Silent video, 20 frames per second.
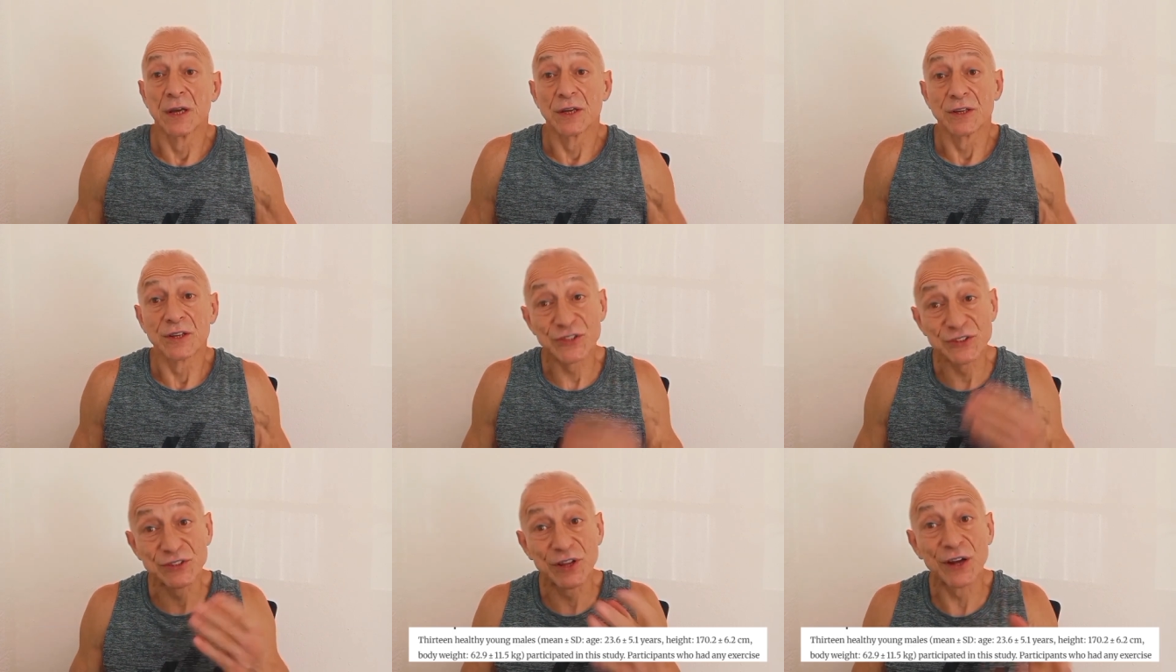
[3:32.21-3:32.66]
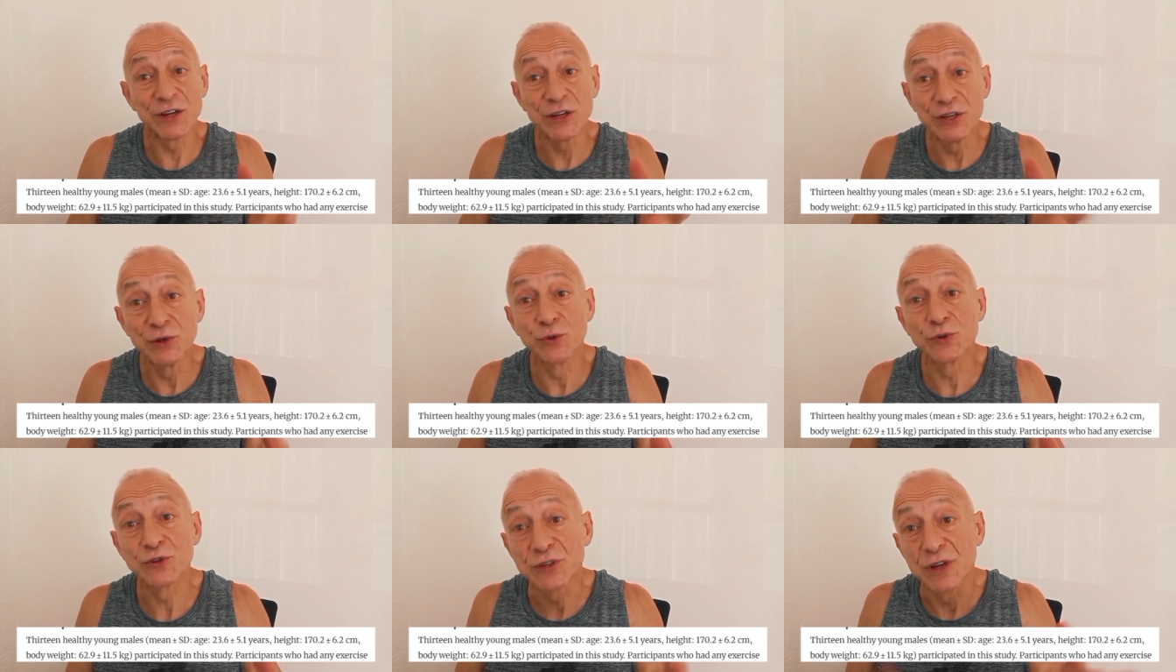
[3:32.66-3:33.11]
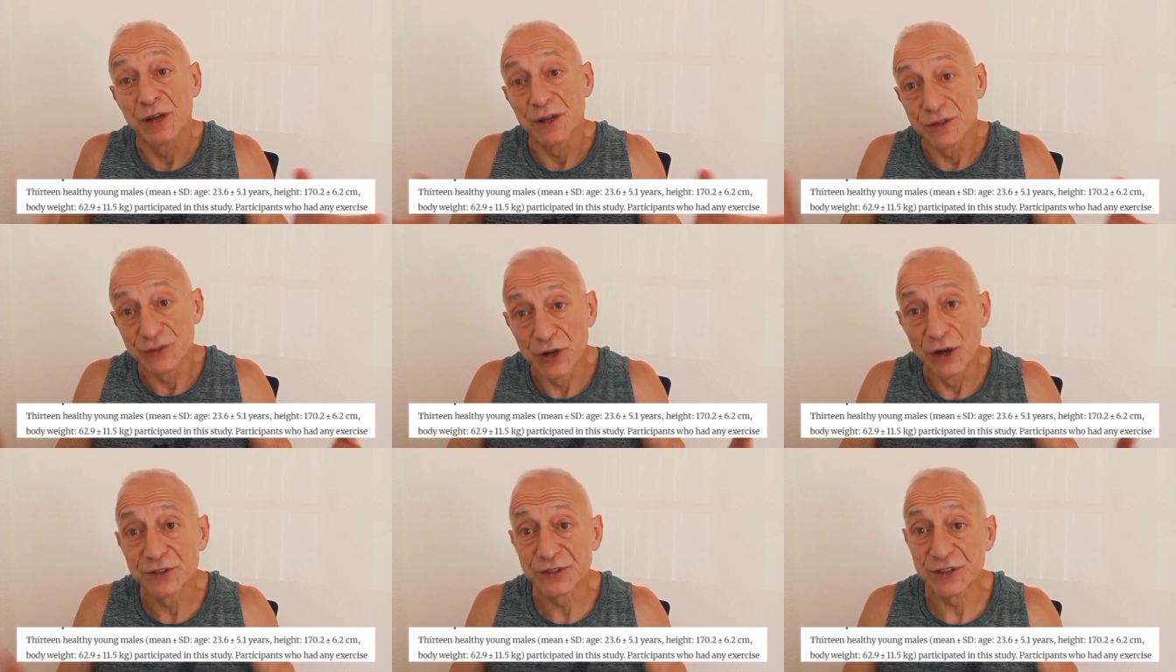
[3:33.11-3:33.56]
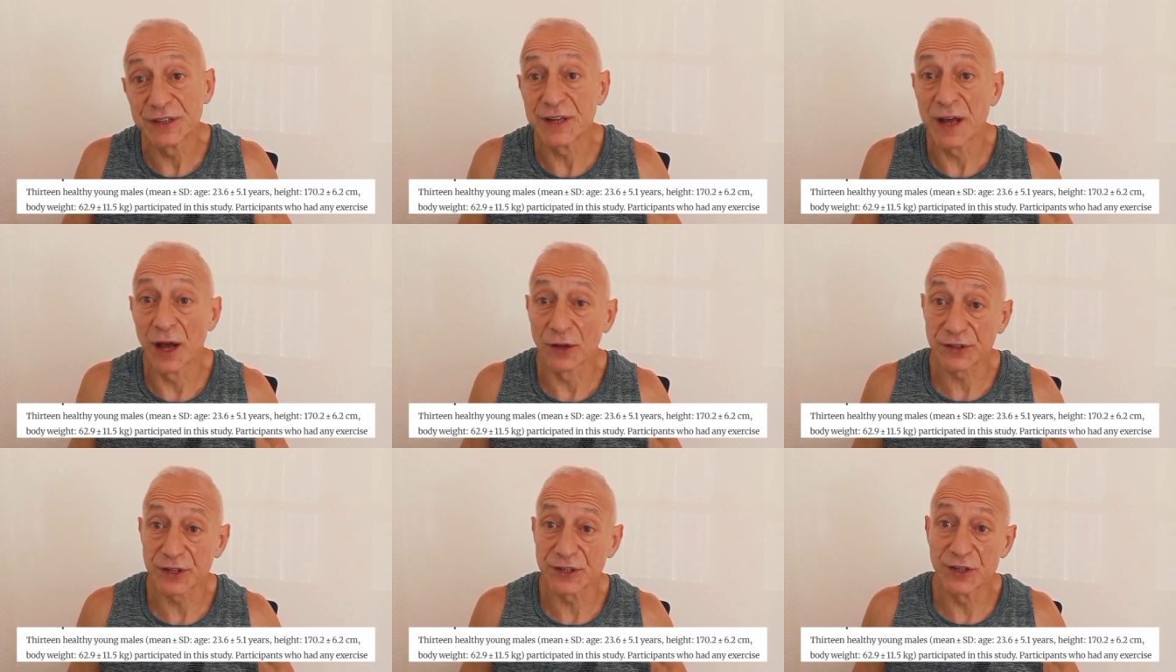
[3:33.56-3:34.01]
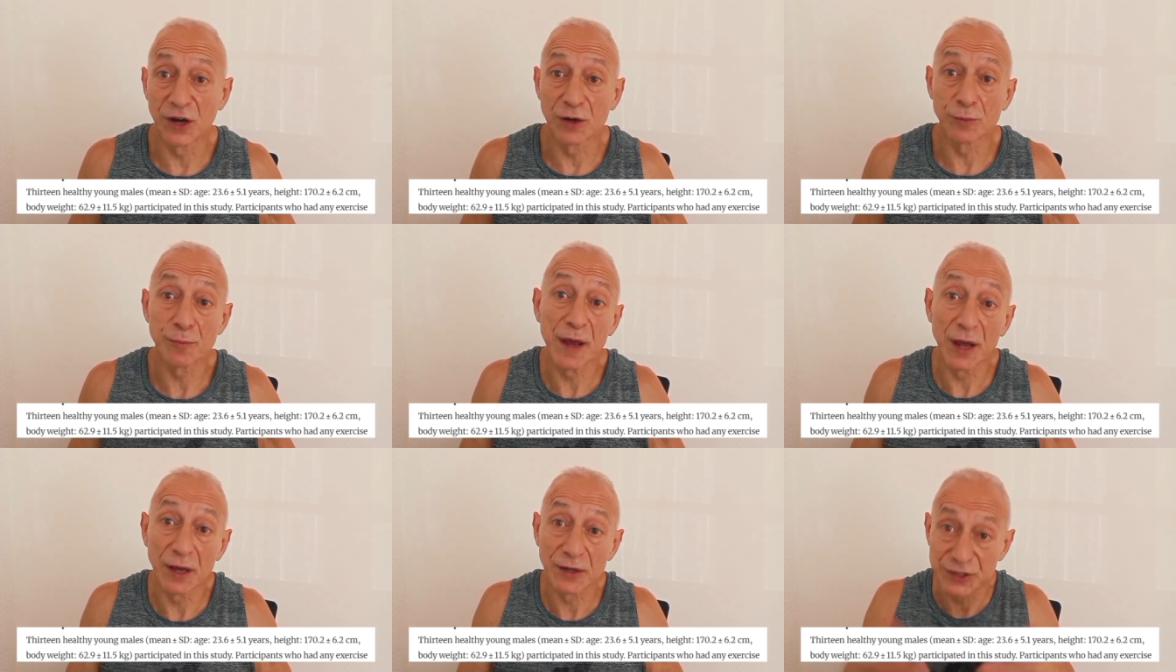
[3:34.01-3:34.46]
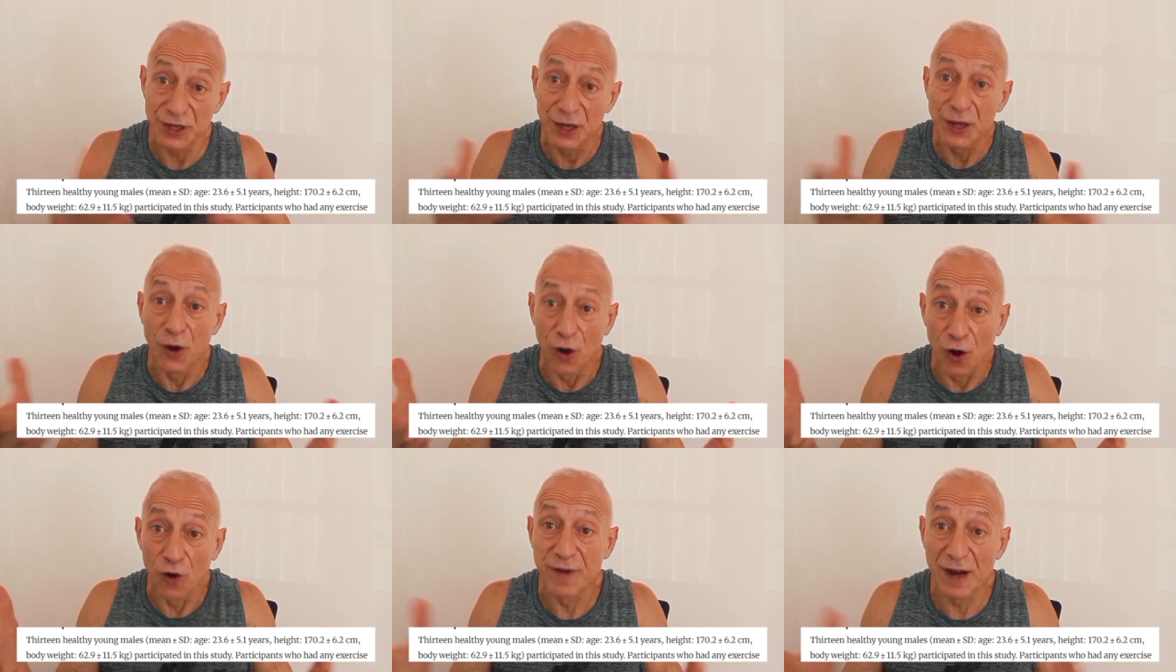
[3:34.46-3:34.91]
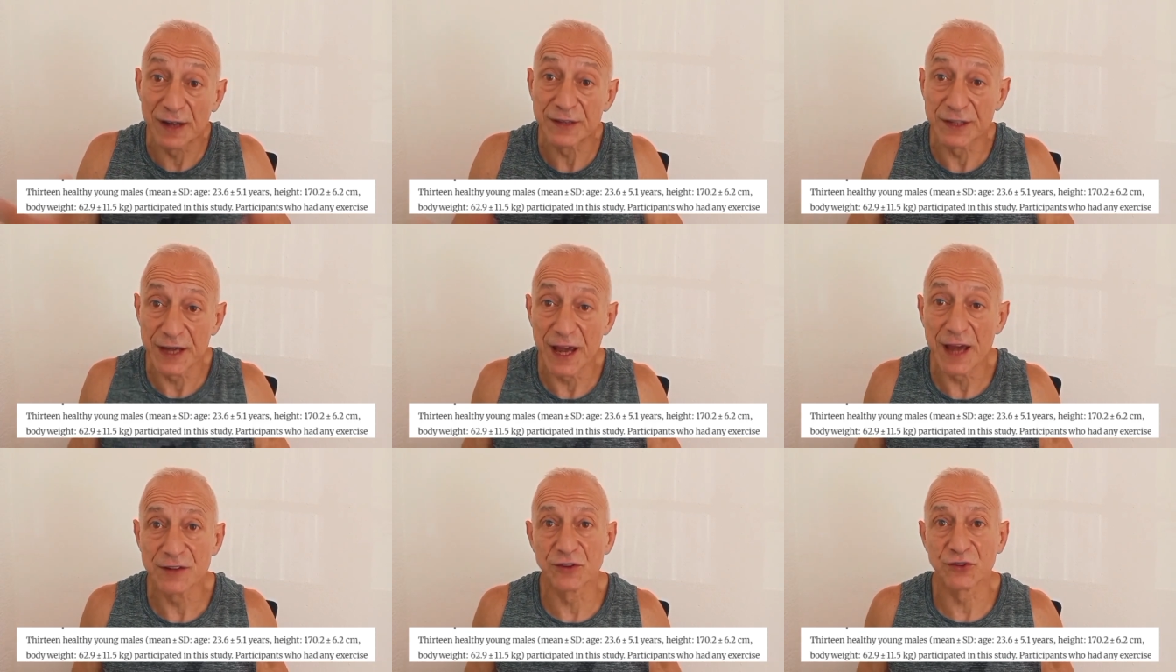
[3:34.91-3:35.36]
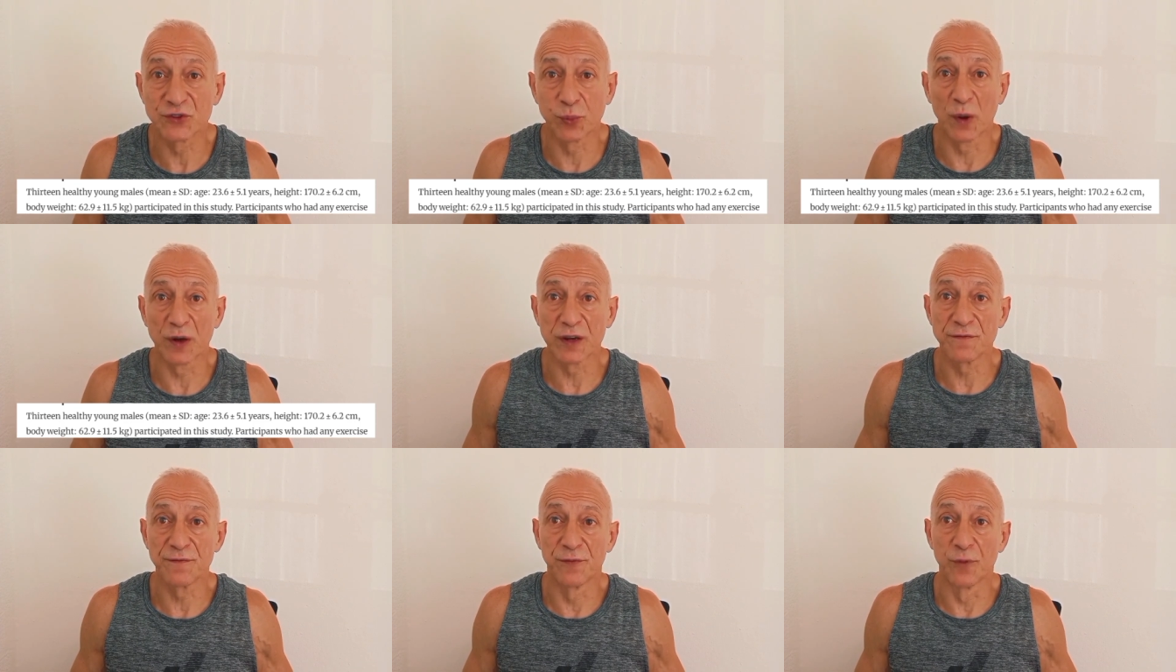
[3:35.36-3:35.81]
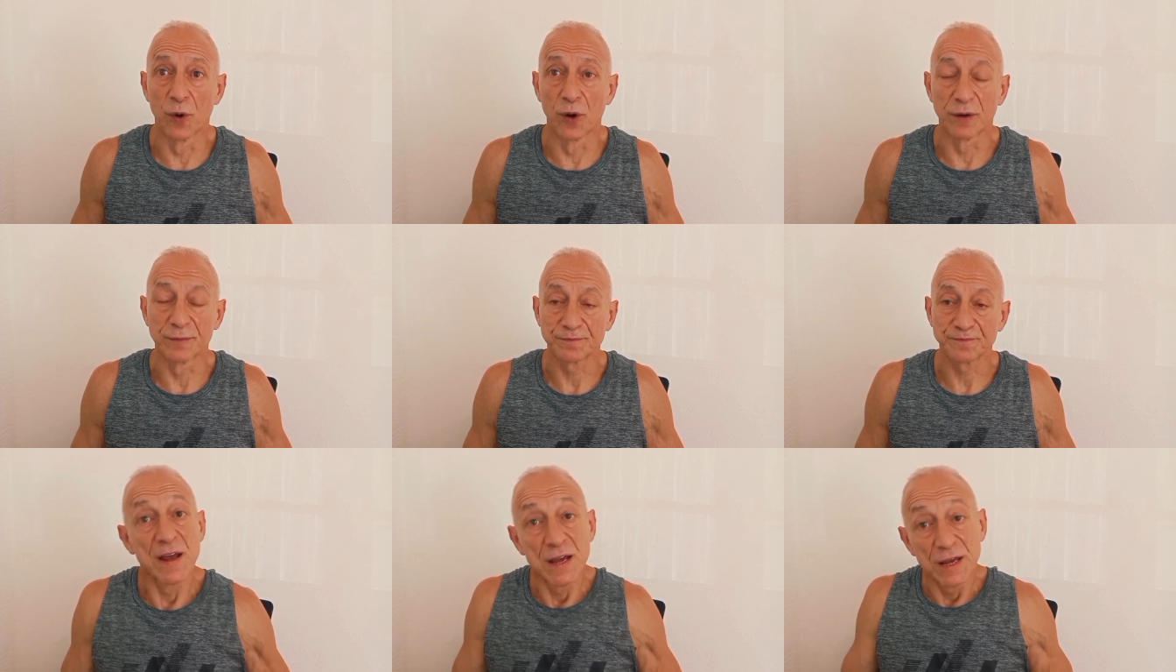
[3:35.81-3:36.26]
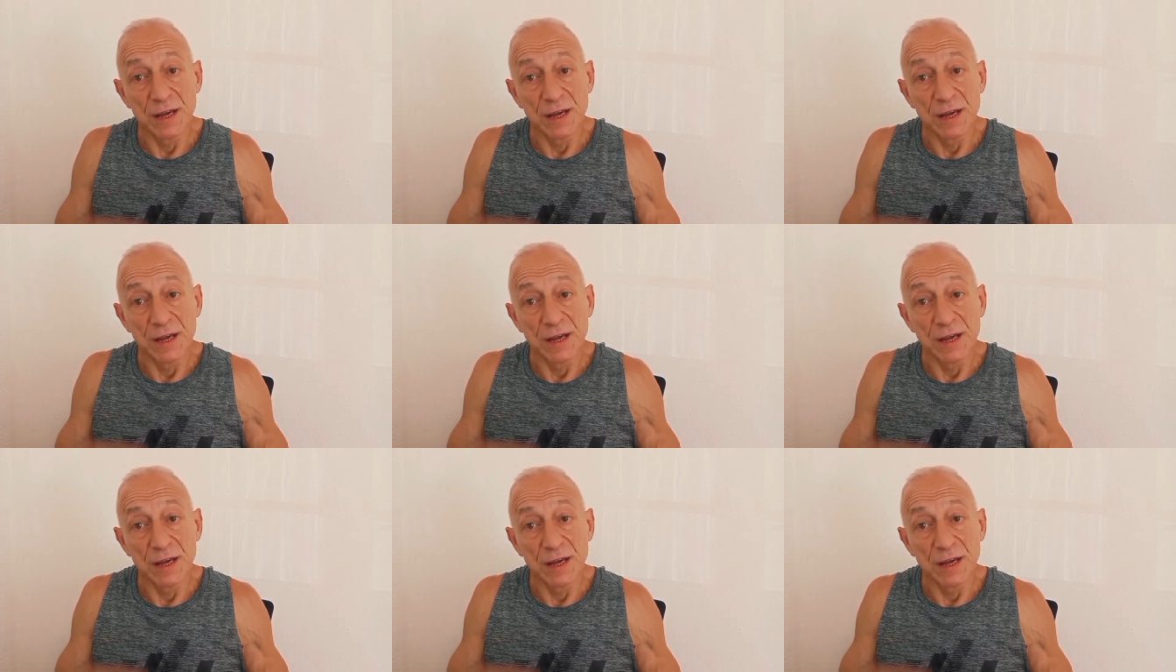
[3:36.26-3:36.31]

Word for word: The study used 13 healthy young males around the age of 24.